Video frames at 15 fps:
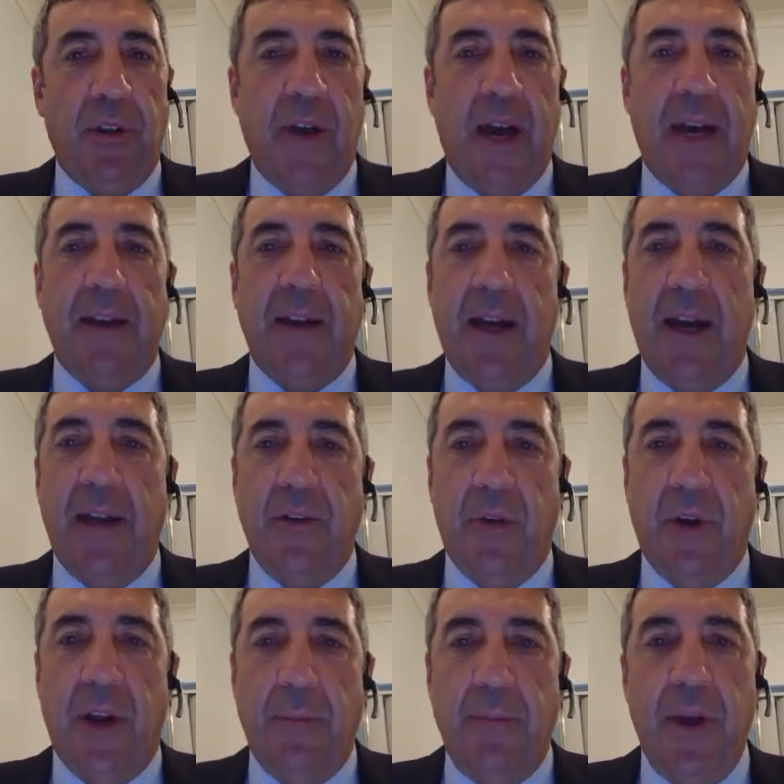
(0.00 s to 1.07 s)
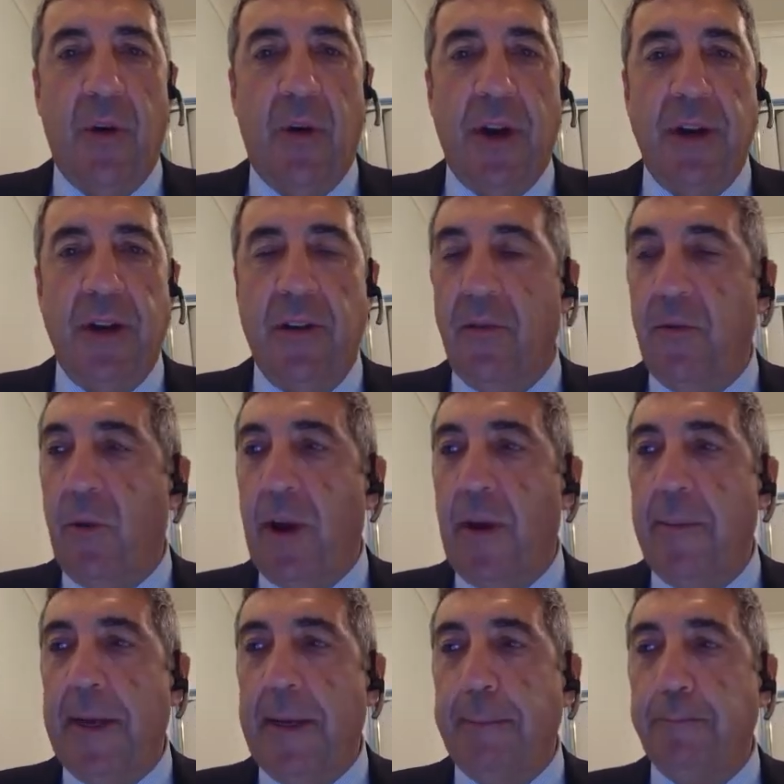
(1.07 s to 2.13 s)
at that and you'll get a better idea of what I
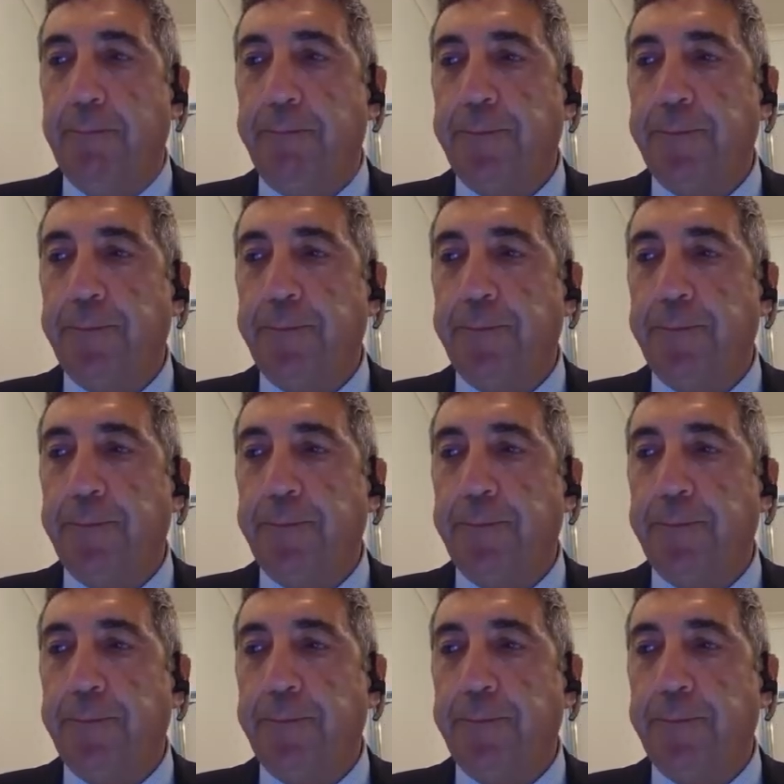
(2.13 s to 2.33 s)
mean.